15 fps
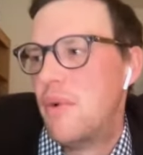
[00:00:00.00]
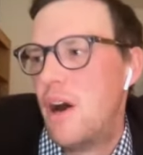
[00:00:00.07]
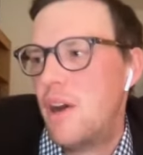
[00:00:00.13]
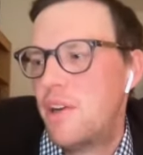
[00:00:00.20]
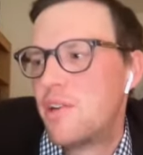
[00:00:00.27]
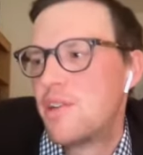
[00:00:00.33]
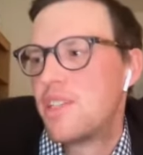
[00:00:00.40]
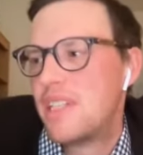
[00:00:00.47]

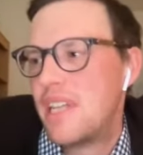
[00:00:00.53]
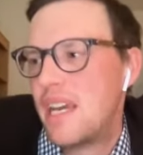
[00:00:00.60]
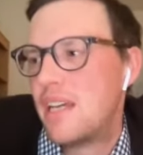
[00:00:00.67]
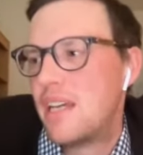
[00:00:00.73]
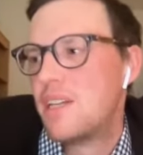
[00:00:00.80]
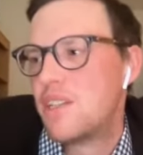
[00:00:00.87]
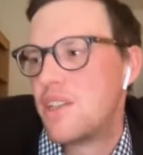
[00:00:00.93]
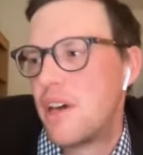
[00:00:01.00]

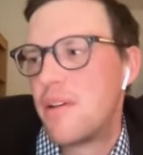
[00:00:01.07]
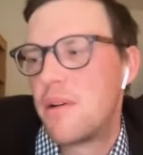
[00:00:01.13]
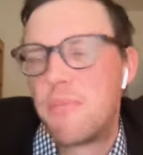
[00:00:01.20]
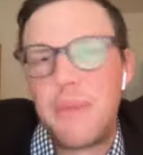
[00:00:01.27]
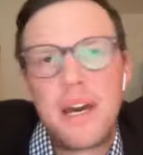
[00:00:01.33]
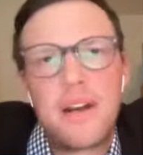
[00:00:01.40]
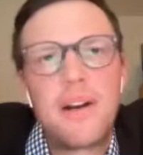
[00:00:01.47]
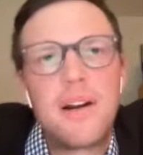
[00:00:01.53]
understand each other
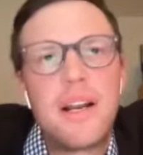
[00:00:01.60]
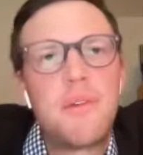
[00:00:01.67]
better,